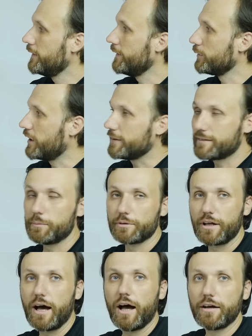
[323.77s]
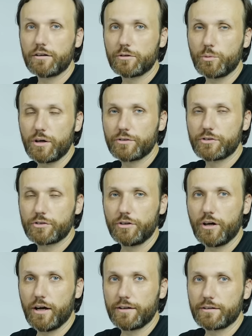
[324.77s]
Now that some of the higher ones, you
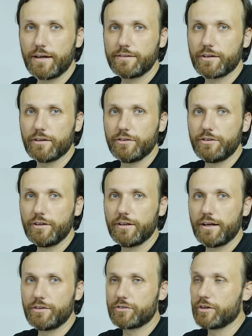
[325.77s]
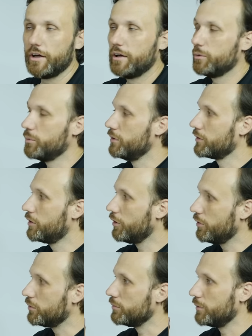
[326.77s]
know, higher end LED lights will
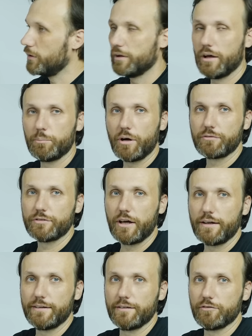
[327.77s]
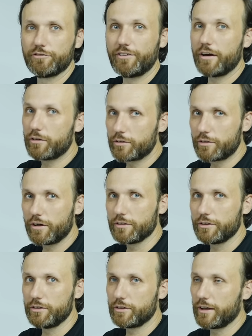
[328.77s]
go above 90. Very
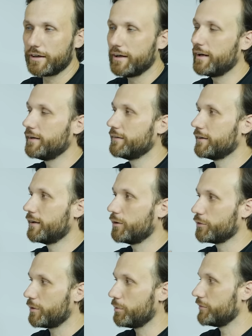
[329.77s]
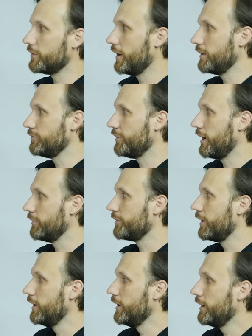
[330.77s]
rarely you're gonna get anything that goes above 95.
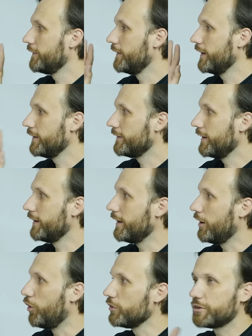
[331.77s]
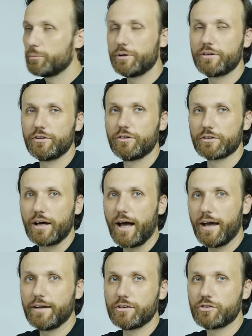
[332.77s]
The ultimate, you know, the
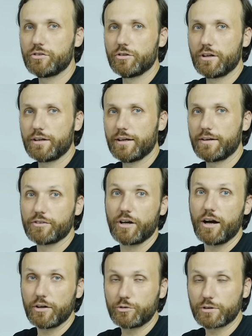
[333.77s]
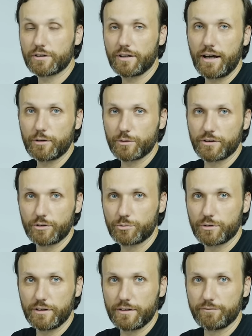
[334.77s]
highest you can get is 100. 100 is
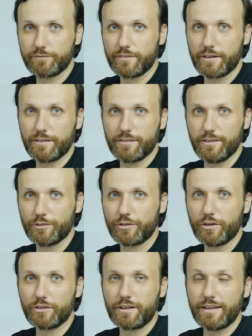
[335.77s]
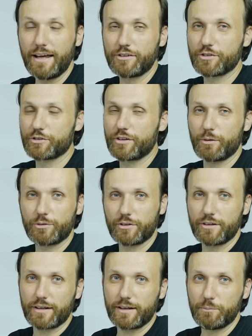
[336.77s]
really the only light source out
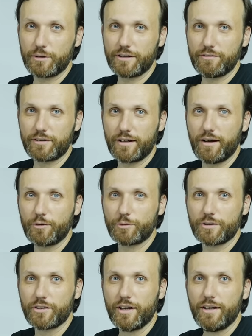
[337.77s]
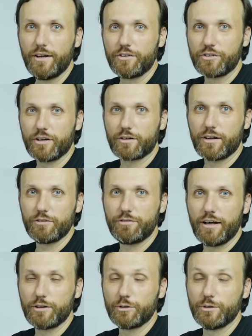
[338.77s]
there that can be given 100 CRI
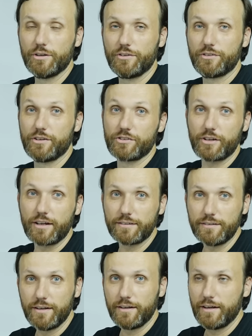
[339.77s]
value is the sun.